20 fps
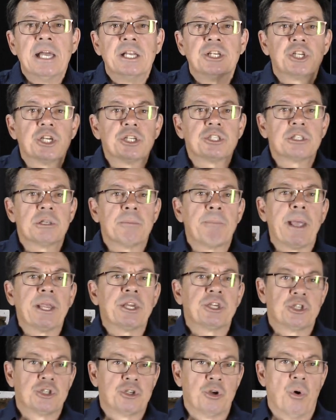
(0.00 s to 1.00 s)
just to make
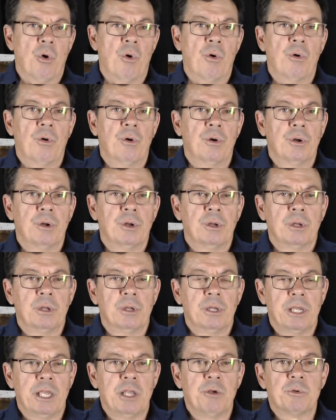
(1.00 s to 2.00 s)
sure
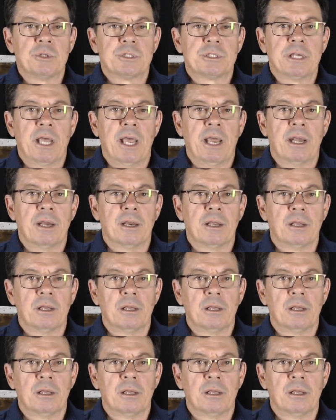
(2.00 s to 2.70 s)
he was dead.